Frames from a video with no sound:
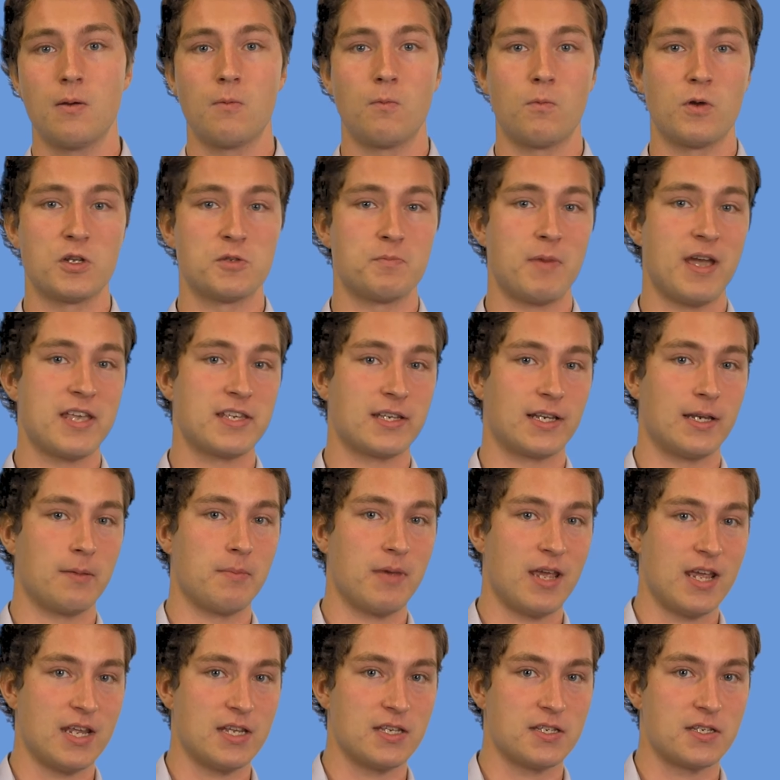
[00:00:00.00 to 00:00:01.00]
which basically
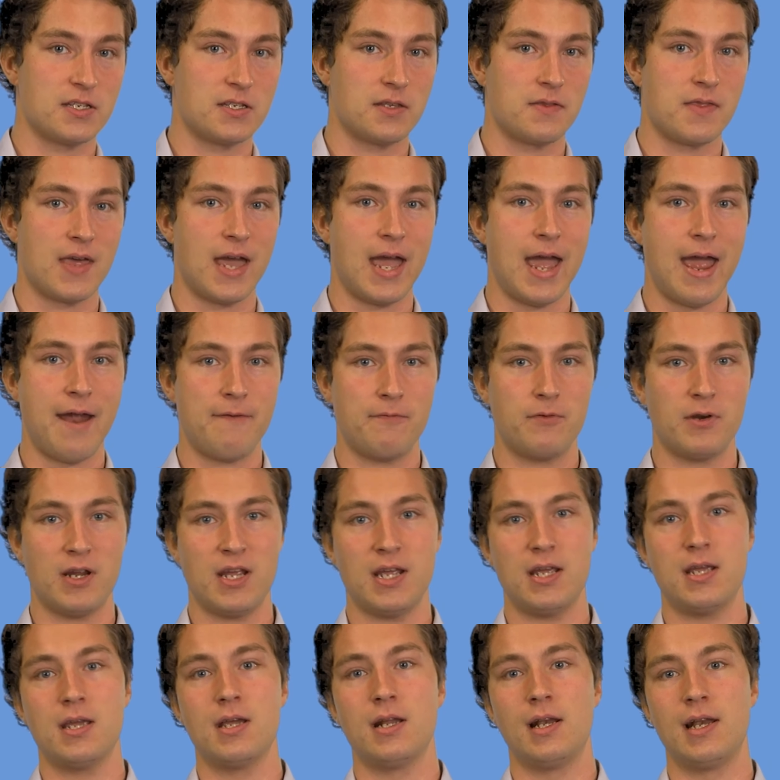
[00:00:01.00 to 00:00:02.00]
means that
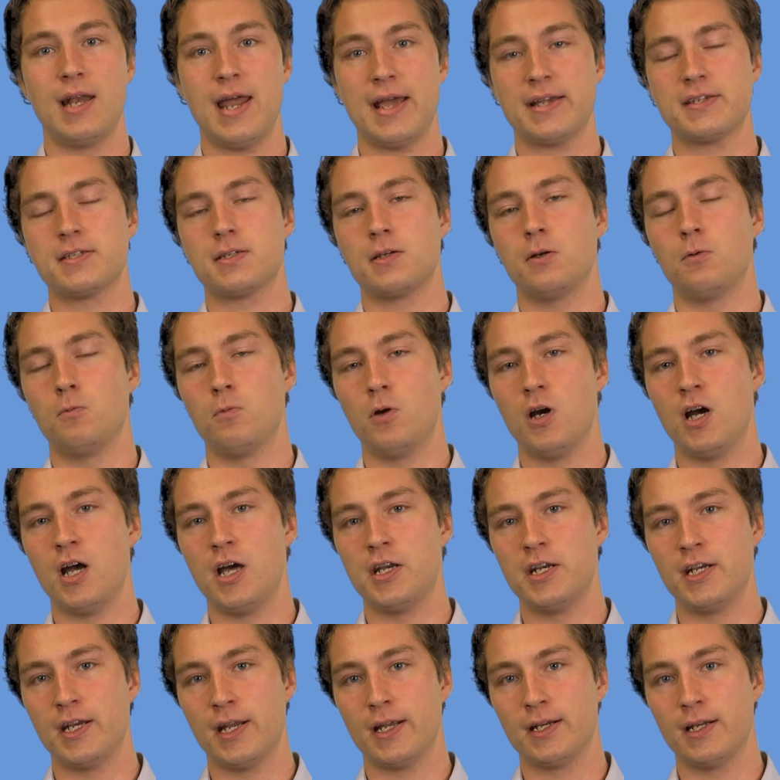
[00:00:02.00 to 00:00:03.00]
every lexical
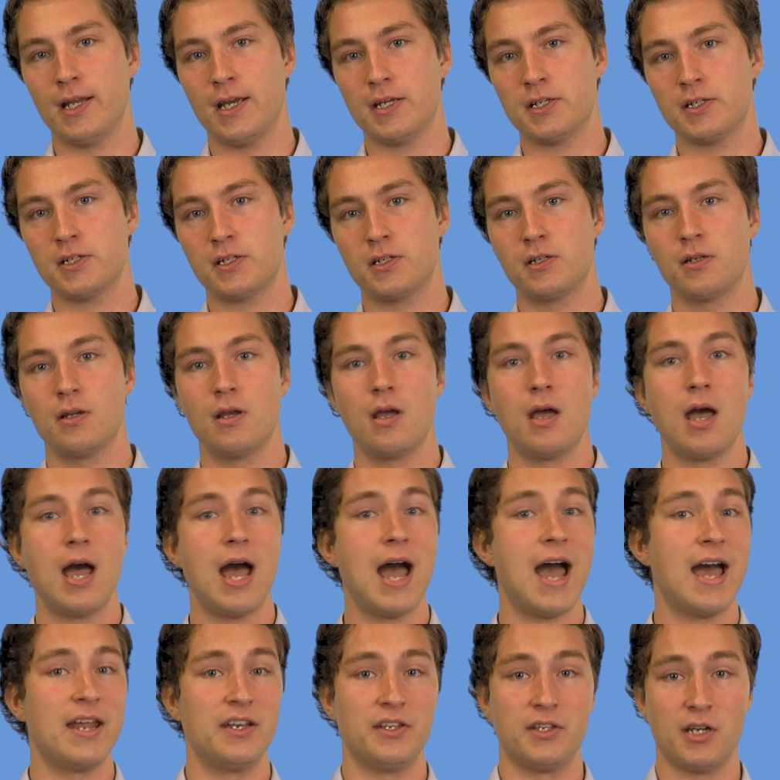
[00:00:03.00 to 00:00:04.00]
word in English
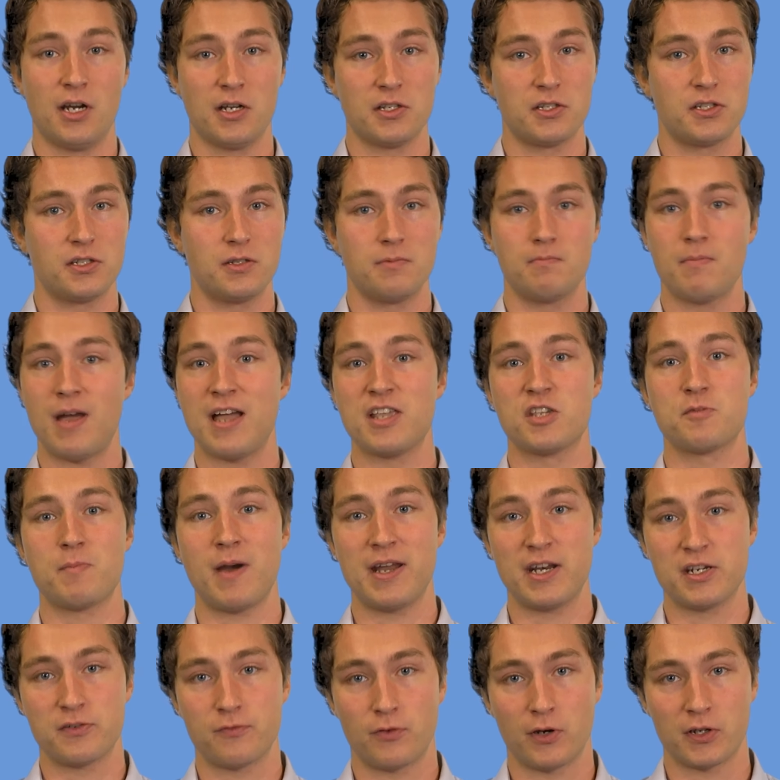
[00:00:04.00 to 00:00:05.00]
and Dutch and
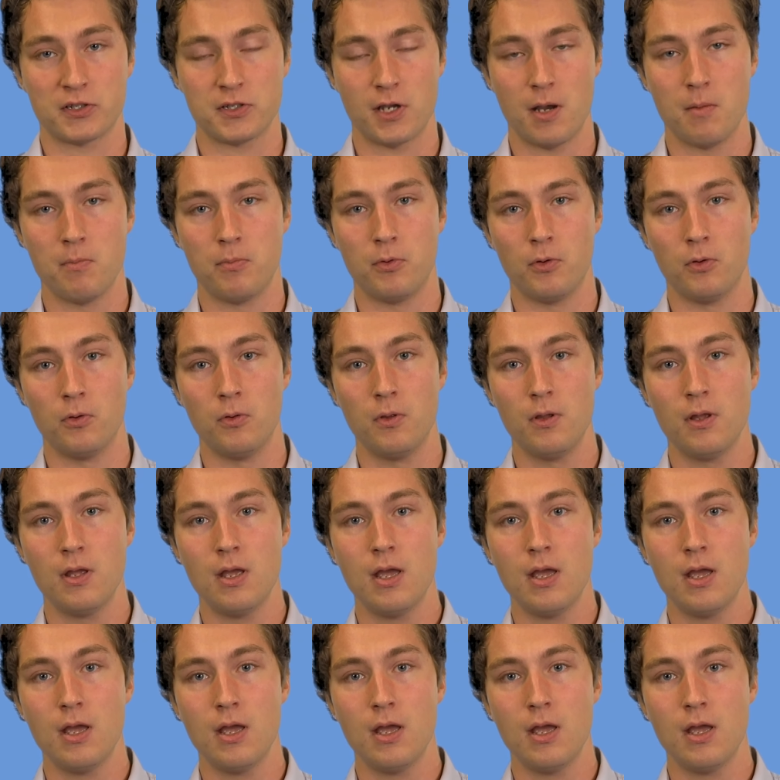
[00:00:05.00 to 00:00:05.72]
Spanish, for example,